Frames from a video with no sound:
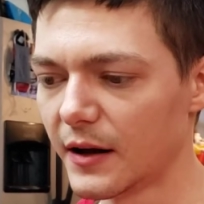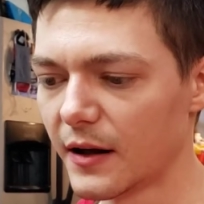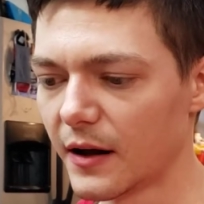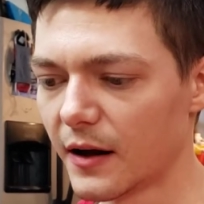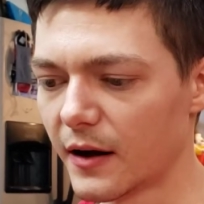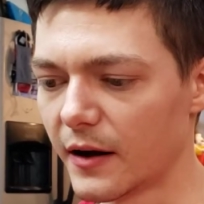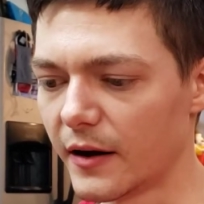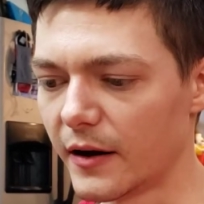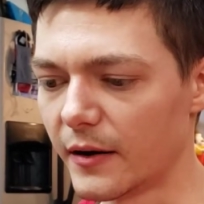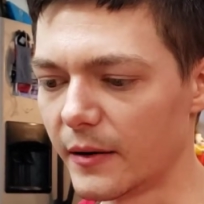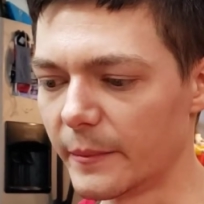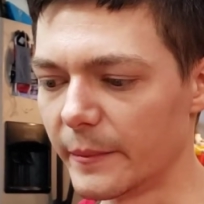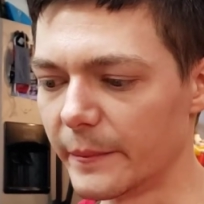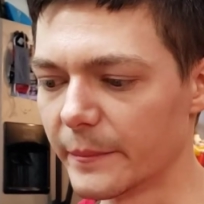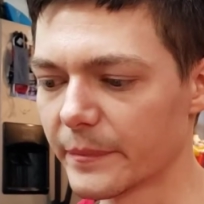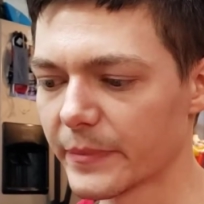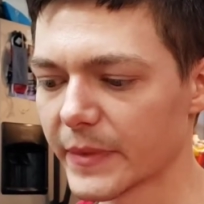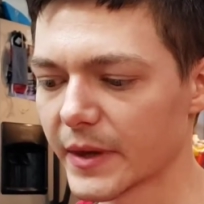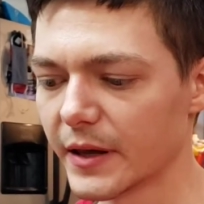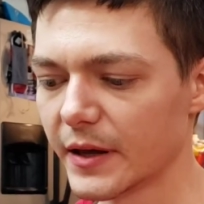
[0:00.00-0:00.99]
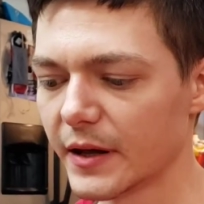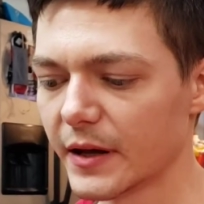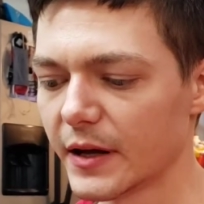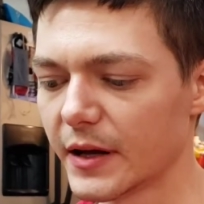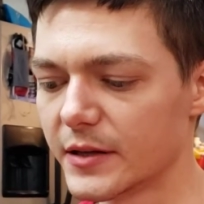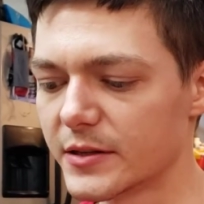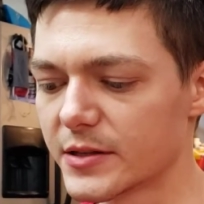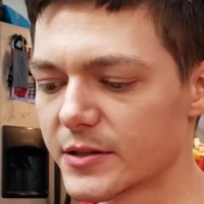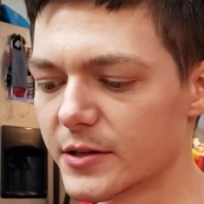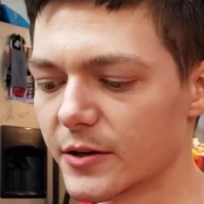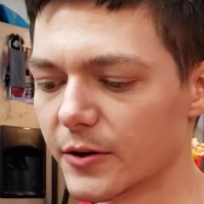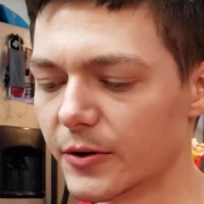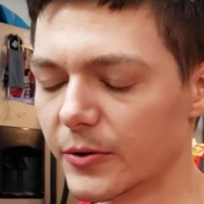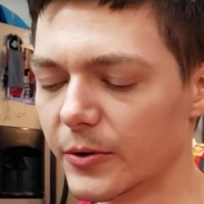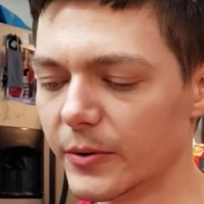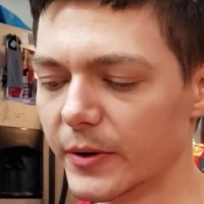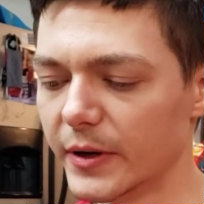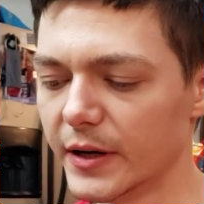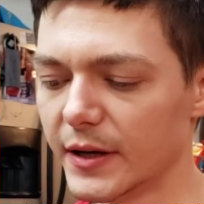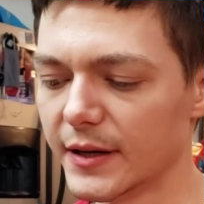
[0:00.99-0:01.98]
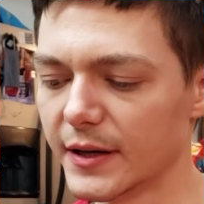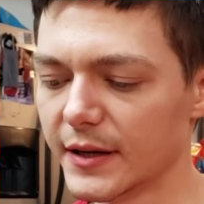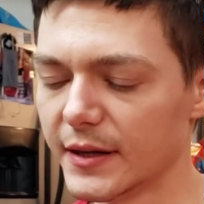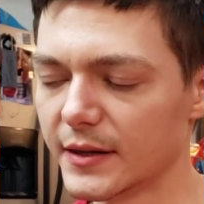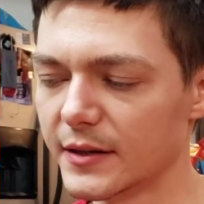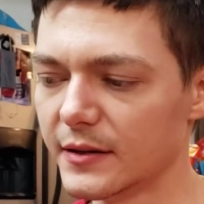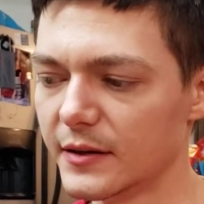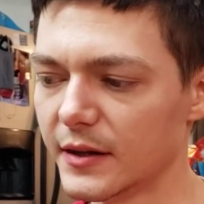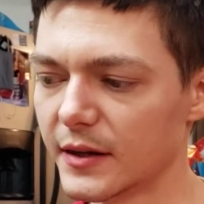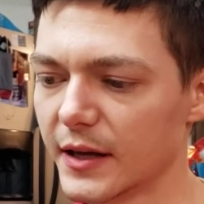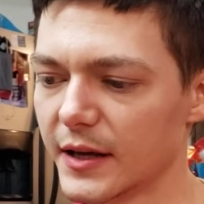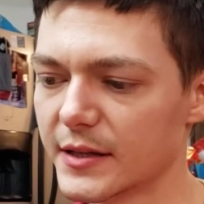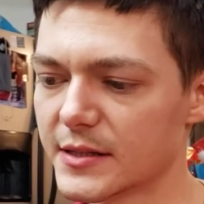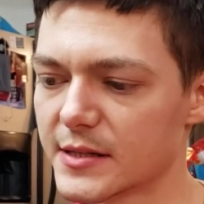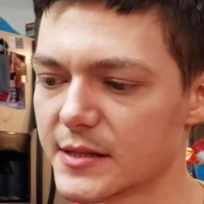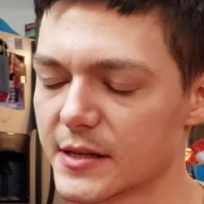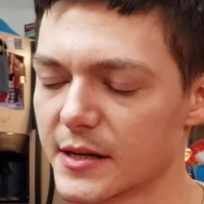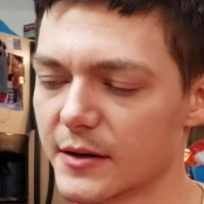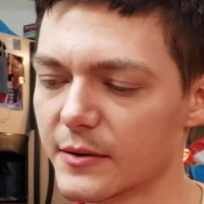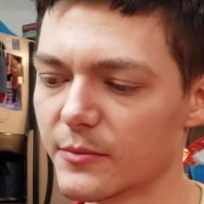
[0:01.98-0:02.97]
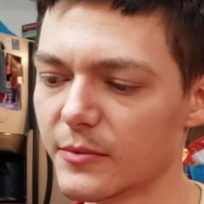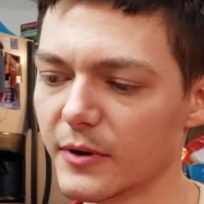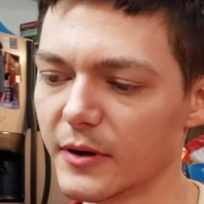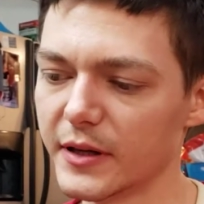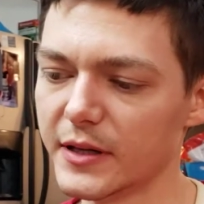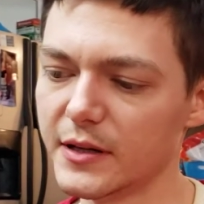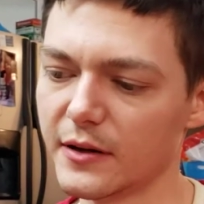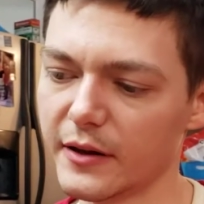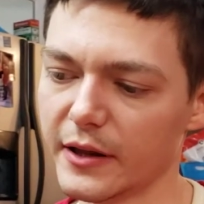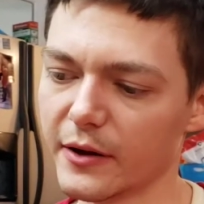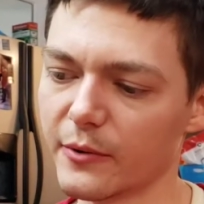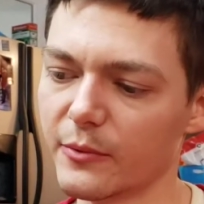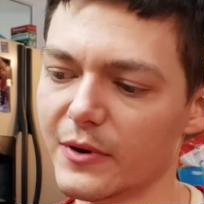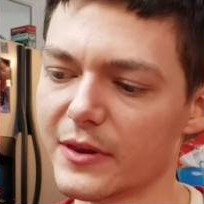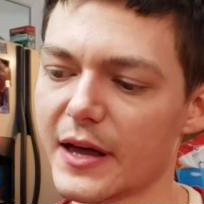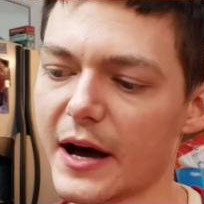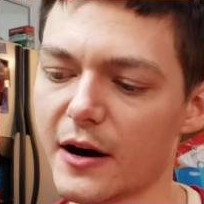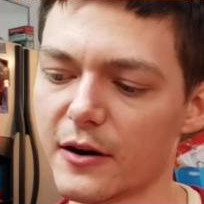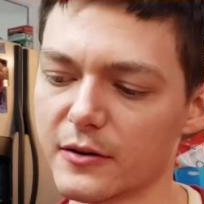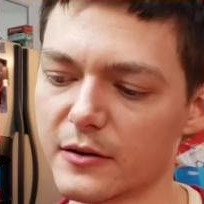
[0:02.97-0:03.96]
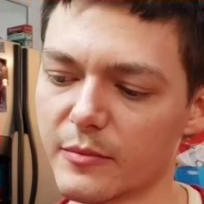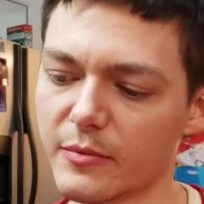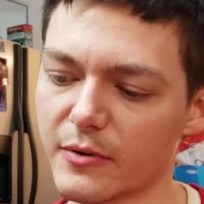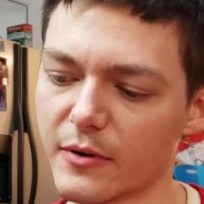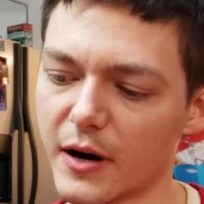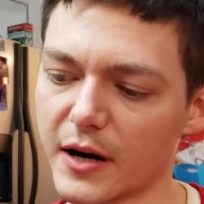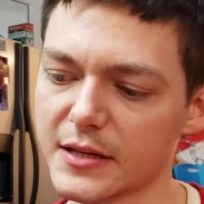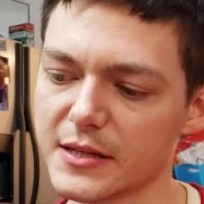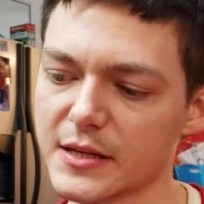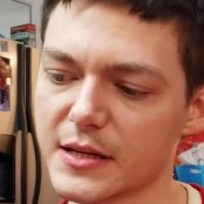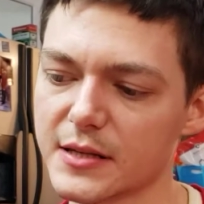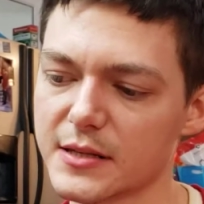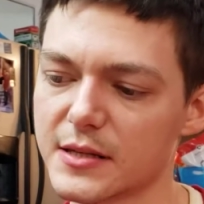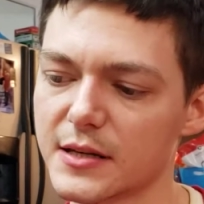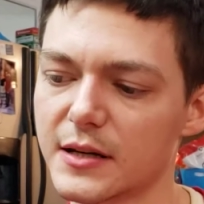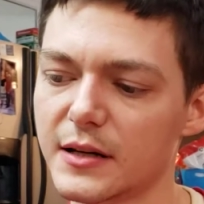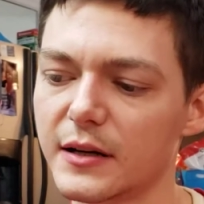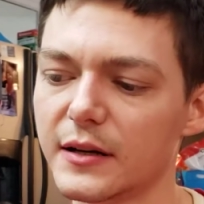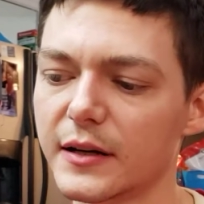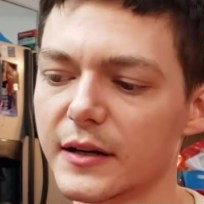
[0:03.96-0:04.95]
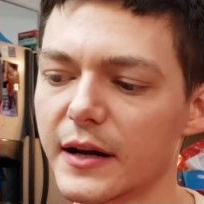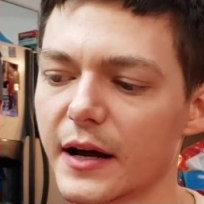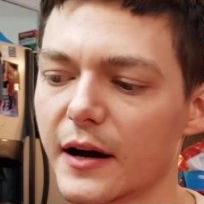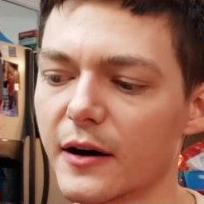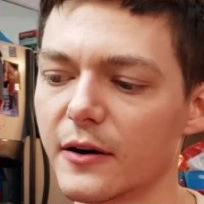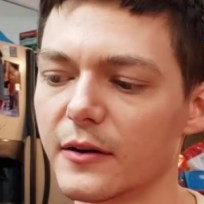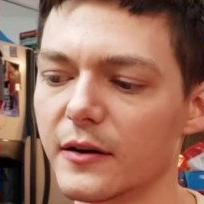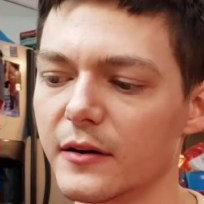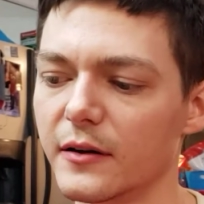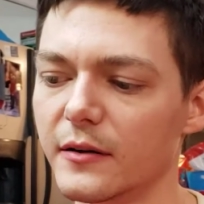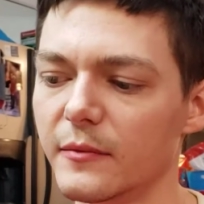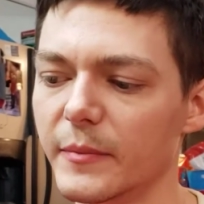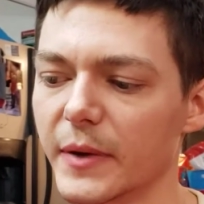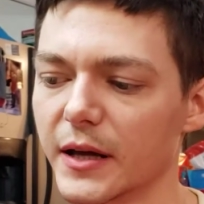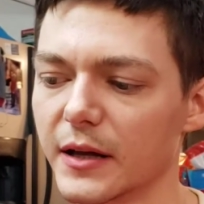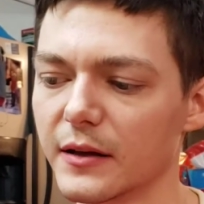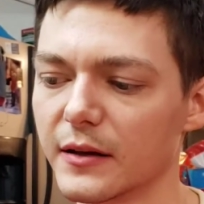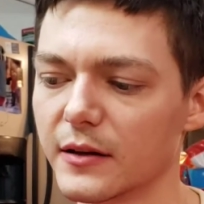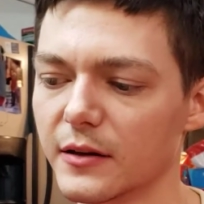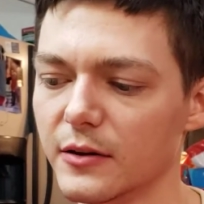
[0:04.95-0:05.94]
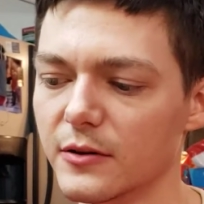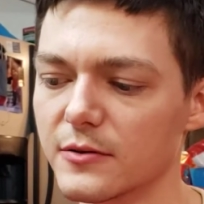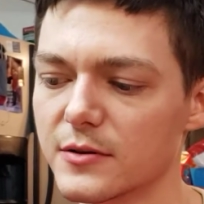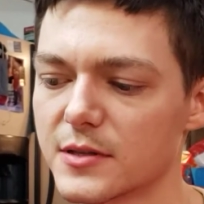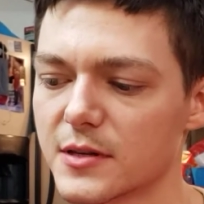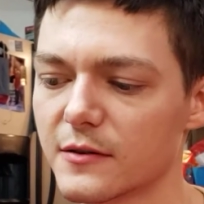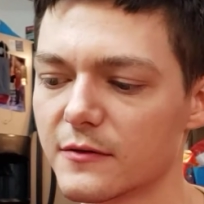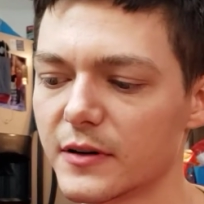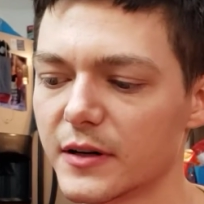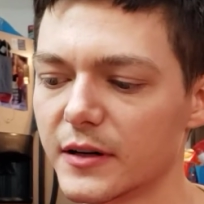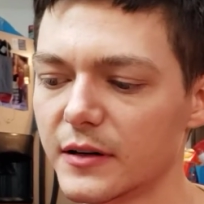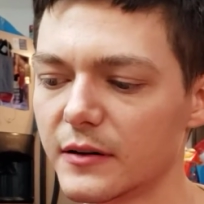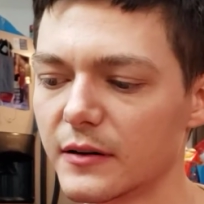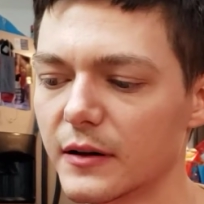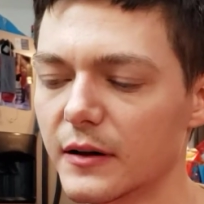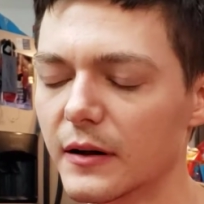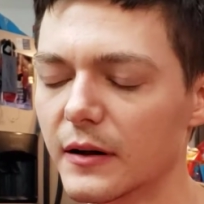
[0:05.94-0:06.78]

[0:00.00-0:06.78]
and so it's really dealing with how to process it and how to make use of it.